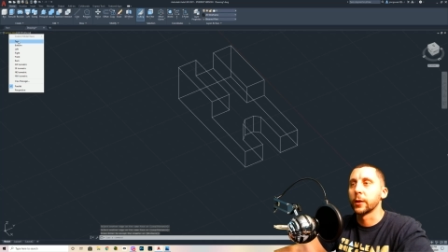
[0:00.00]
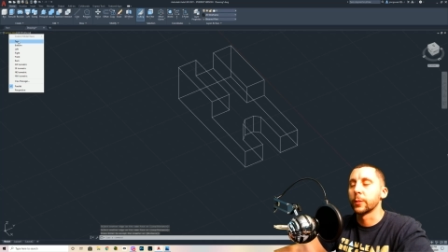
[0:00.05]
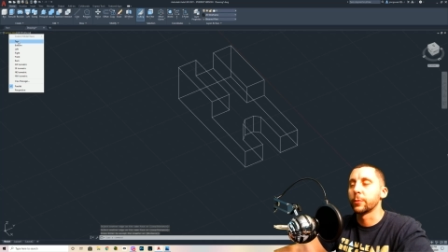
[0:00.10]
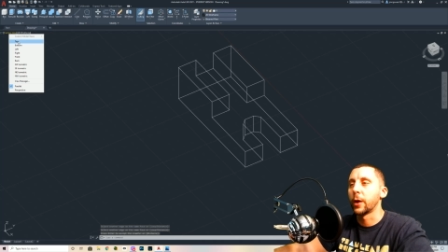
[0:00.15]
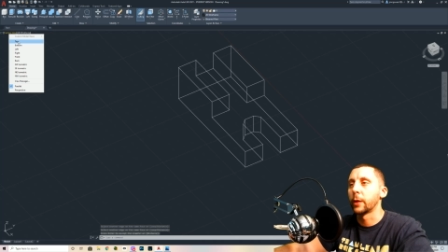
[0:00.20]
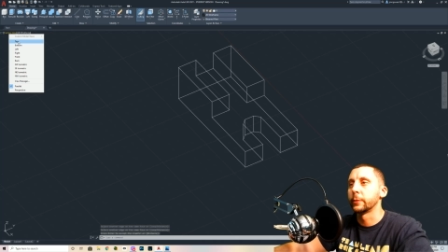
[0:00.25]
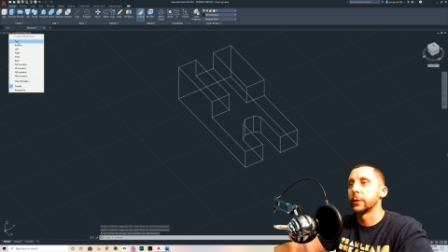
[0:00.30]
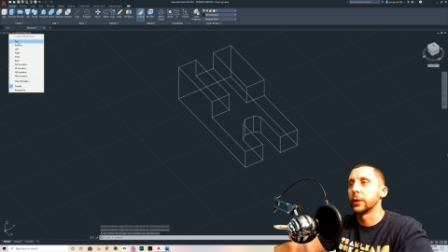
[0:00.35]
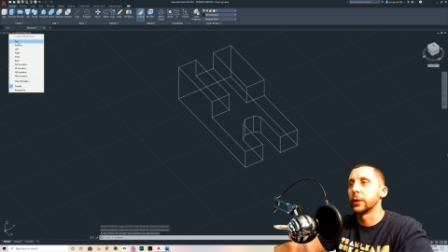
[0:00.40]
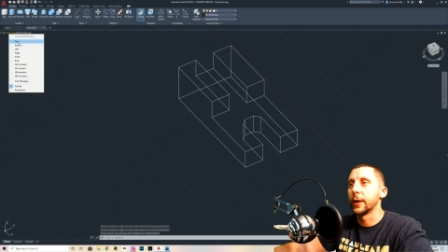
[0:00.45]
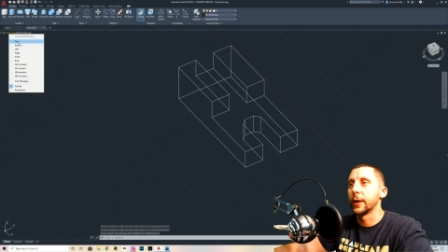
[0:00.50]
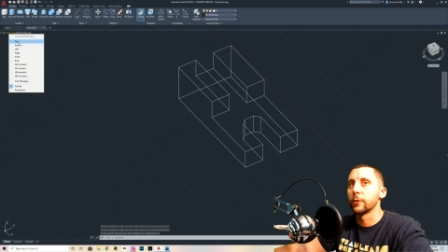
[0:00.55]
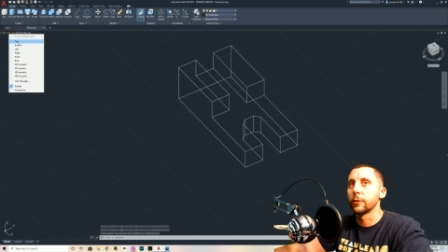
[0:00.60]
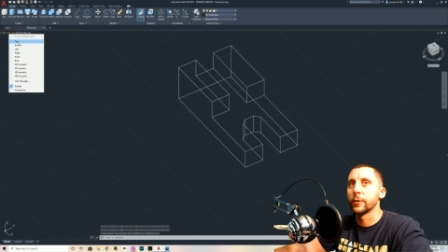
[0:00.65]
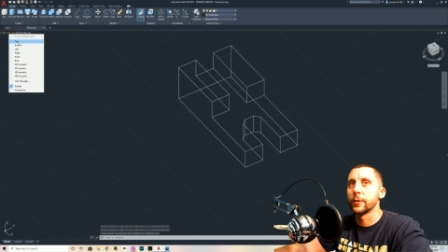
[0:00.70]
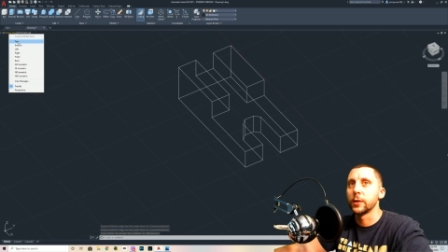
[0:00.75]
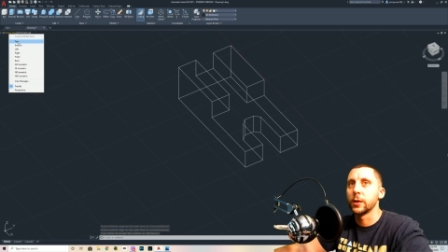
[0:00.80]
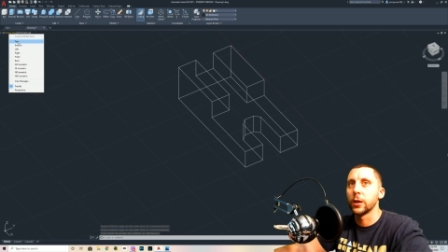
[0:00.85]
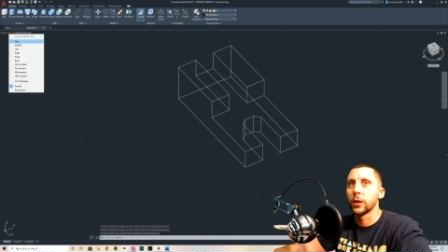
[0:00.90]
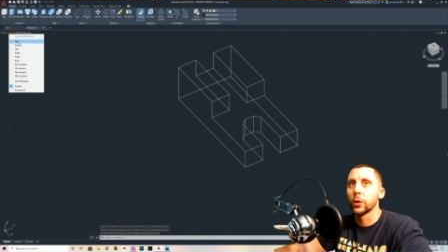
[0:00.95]
probably later in
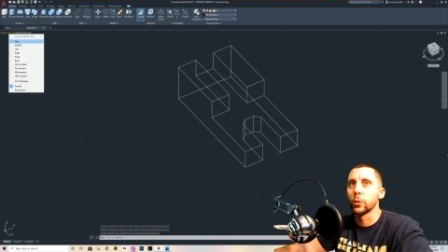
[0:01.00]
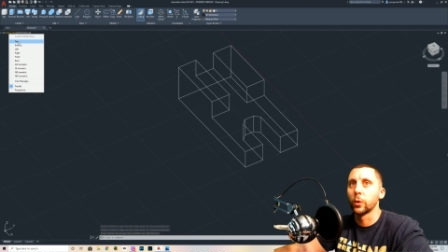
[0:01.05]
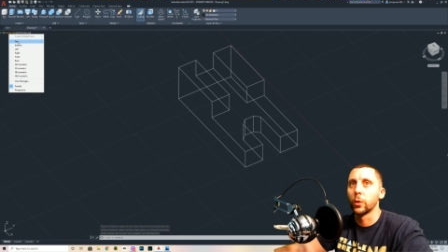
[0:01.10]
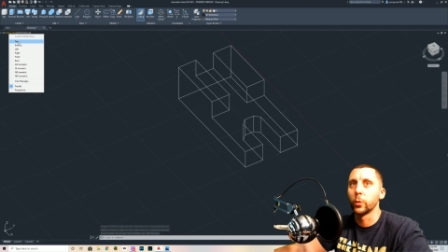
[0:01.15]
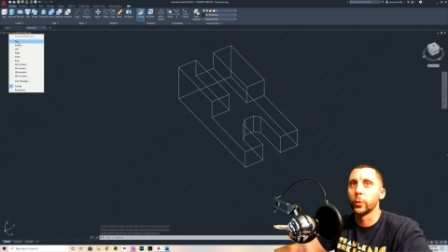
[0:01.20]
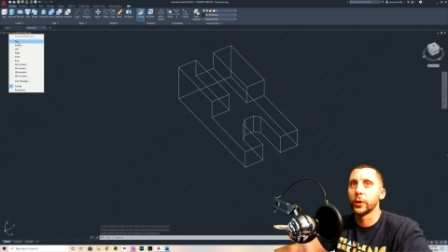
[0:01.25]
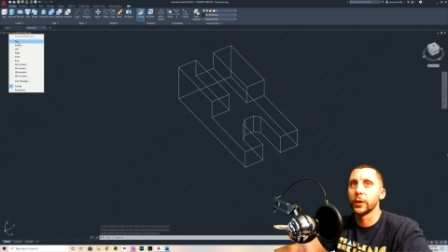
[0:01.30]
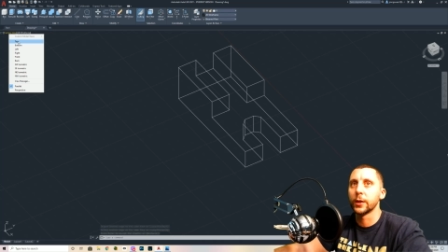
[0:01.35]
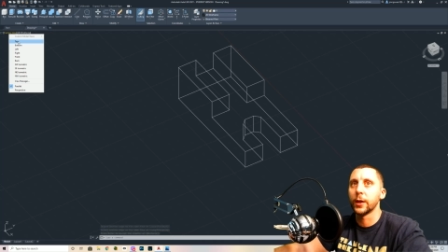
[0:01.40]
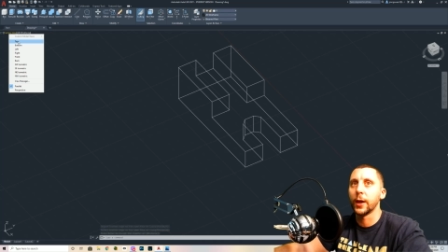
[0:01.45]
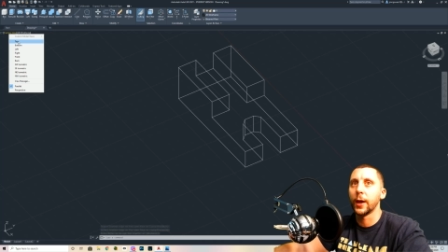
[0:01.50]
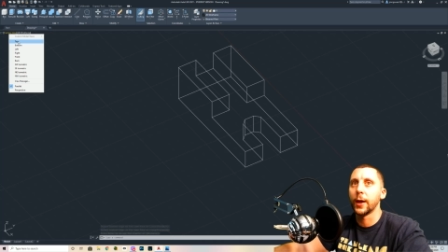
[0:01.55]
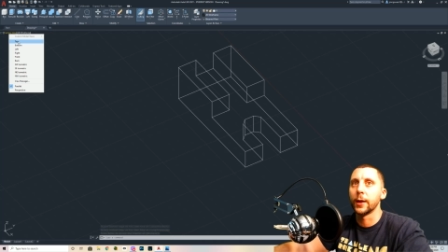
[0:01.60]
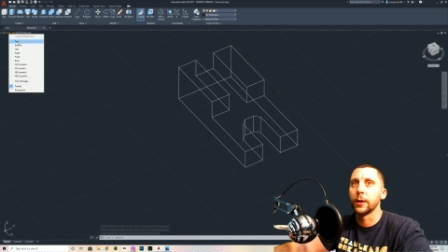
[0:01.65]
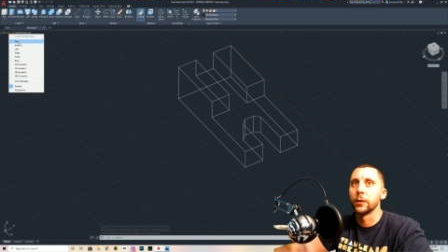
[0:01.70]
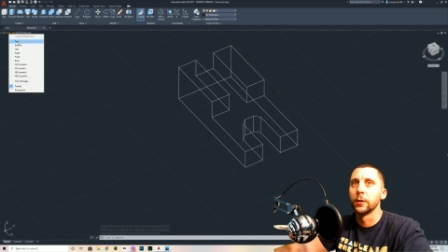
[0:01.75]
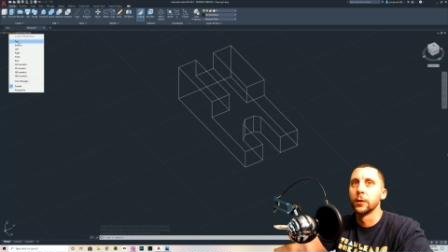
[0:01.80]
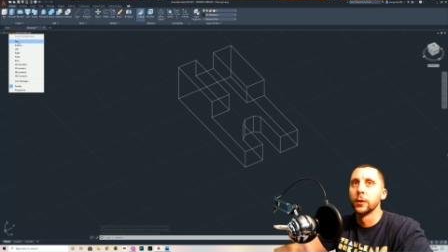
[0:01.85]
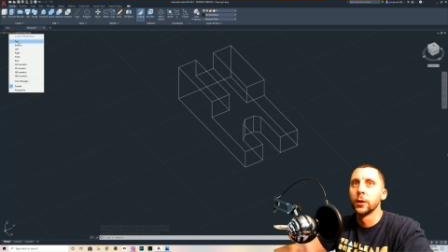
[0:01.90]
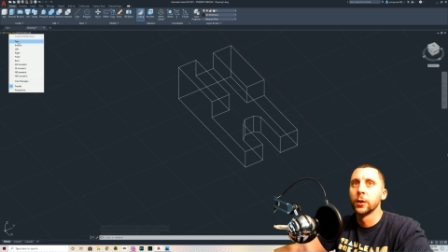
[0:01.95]
the year when we
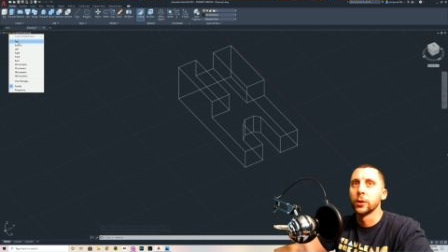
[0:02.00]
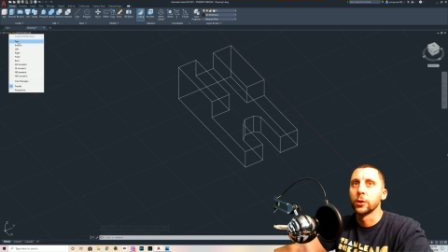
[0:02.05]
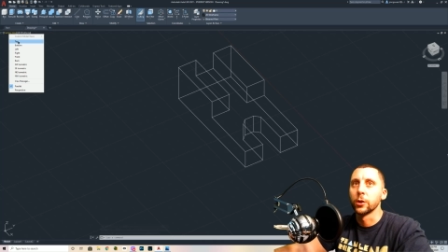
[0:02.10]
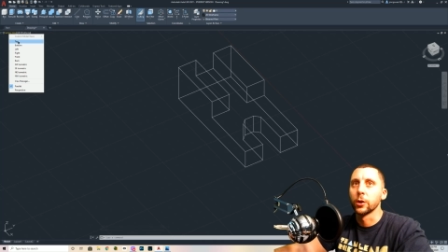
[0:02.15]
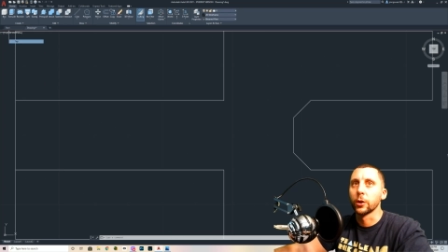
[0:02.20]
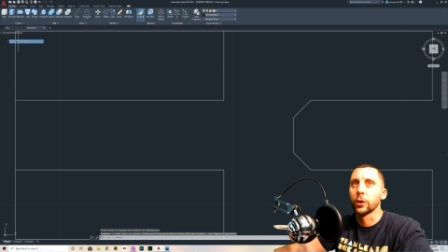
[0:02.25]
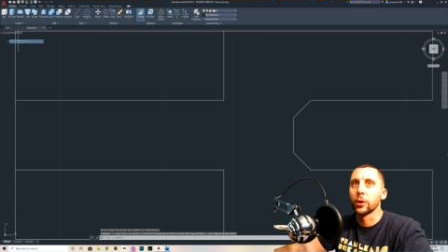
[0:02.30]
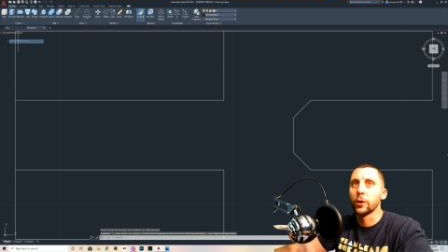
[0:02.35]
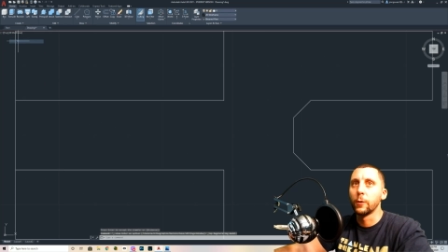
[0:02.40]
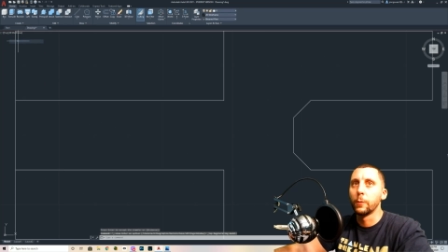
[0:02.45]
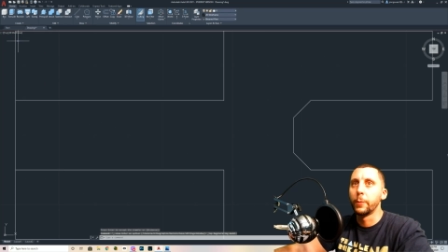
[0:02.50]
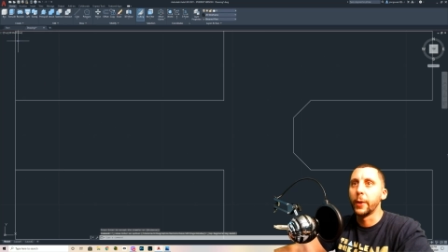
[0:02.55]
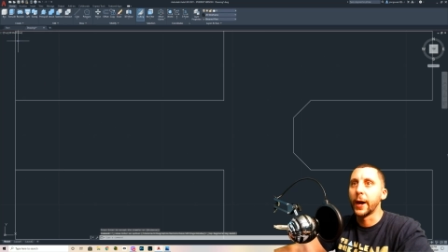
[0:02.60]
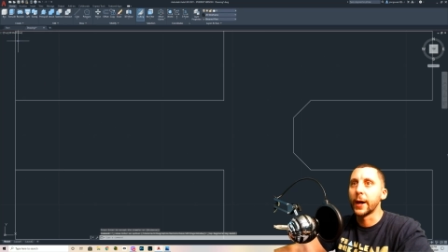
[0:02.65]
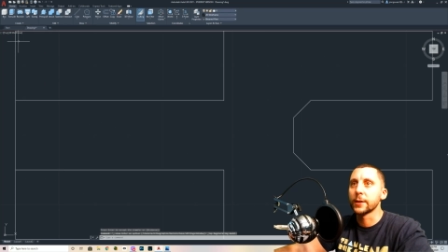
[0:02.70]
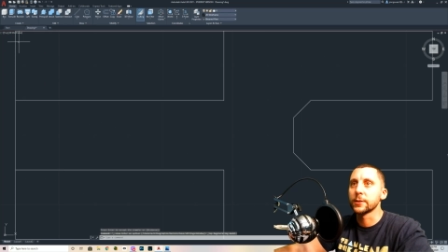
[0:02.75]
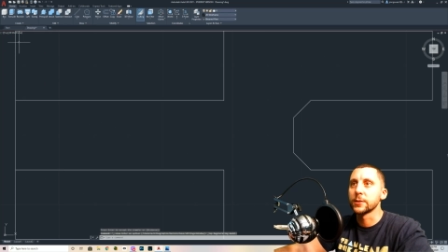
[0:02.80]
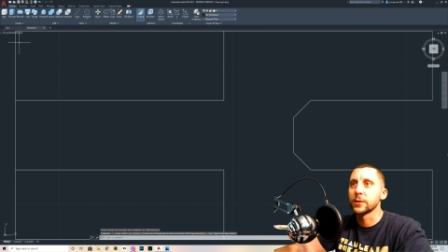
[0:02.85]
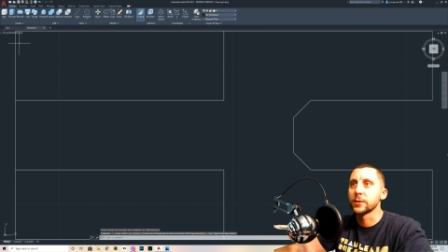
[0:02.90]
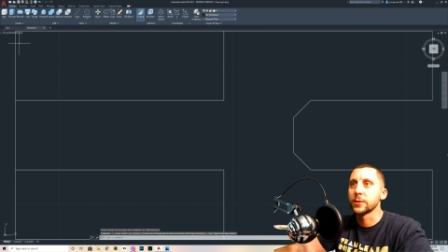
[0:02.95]
can, you're going to go
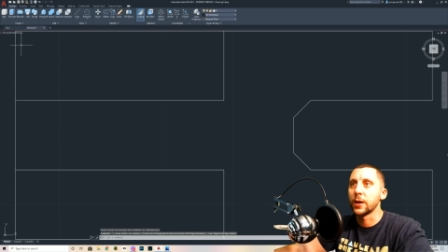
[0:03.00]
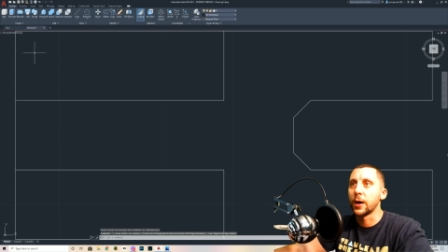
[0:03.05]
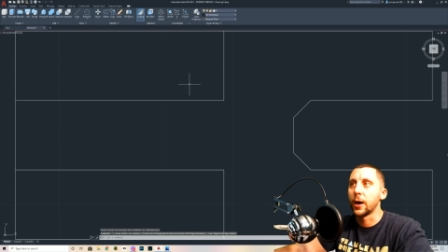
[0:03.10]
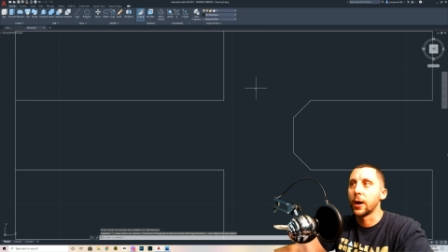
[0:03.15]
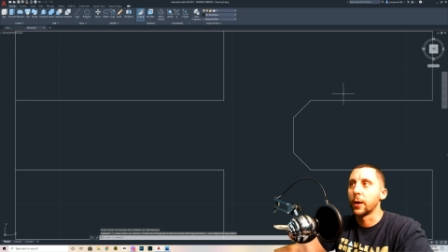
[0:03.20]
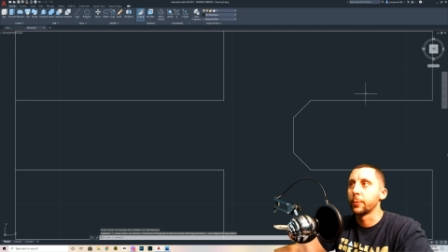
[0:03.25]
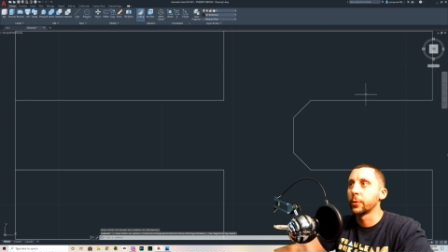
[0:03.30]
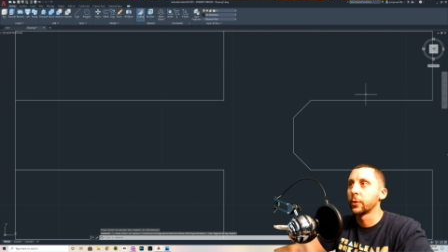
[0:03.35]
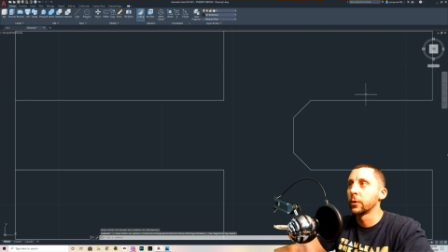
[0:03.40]
back to top.